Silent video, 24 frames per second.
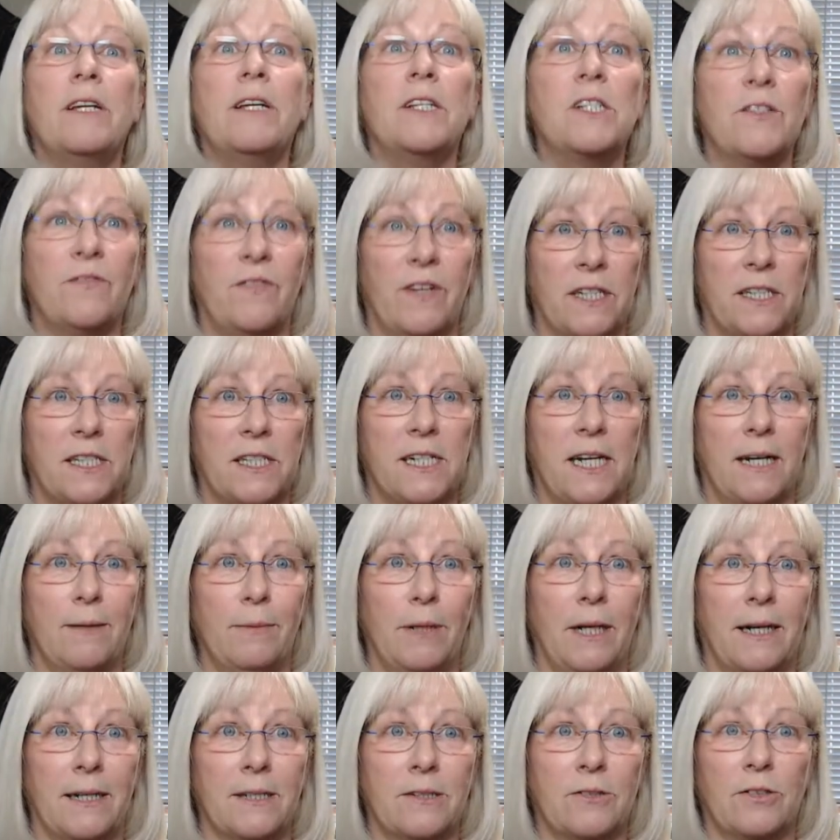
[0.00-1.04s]
these fun
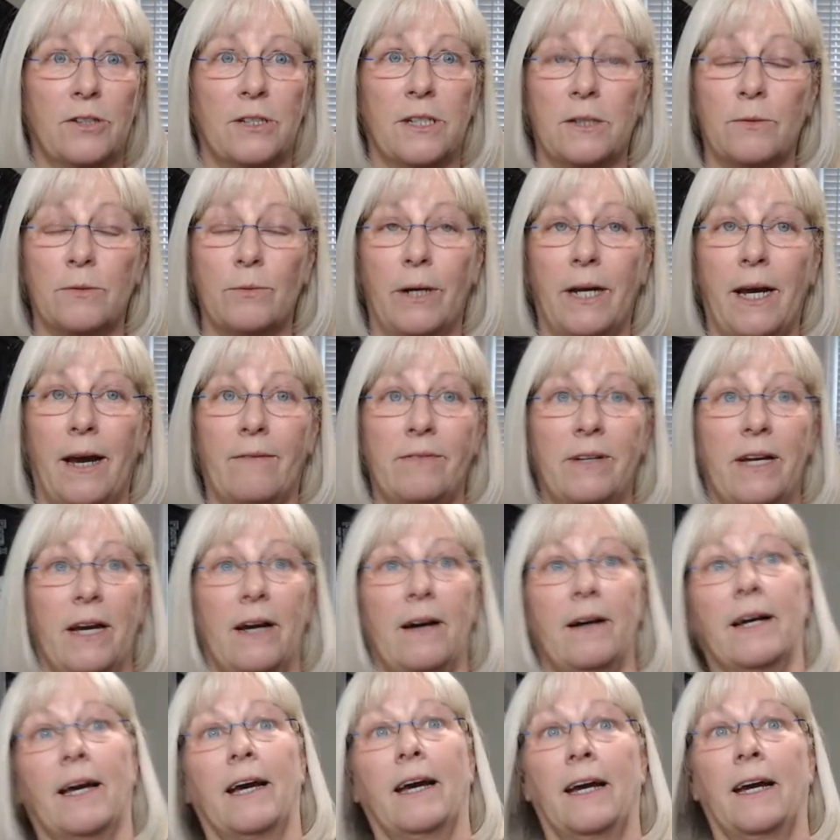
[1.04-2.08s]
stabilizers that we have
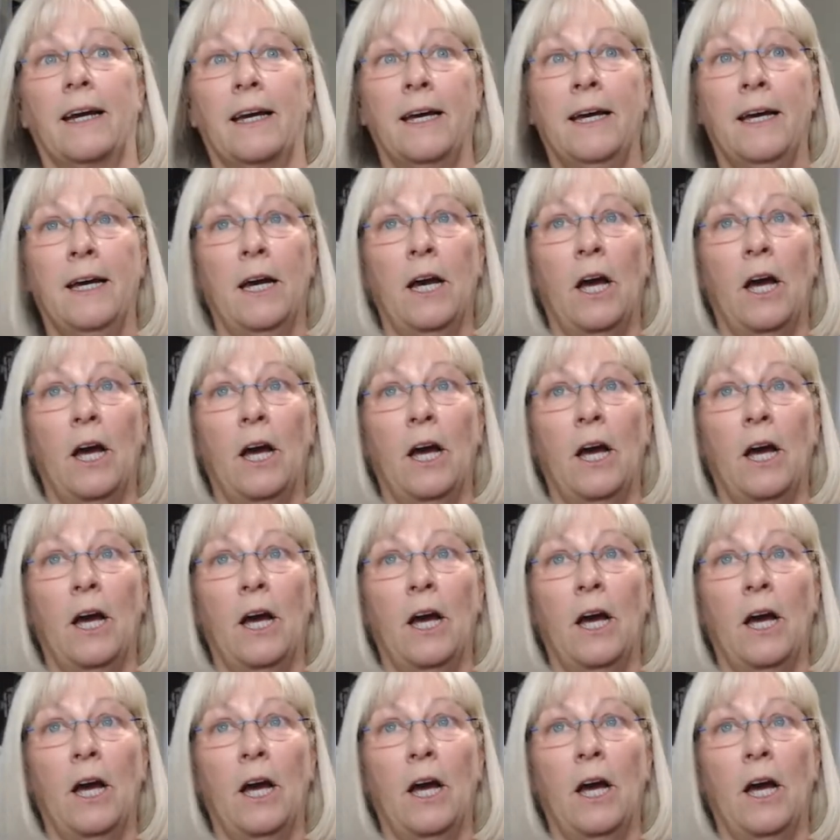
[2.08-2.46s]
now, gang.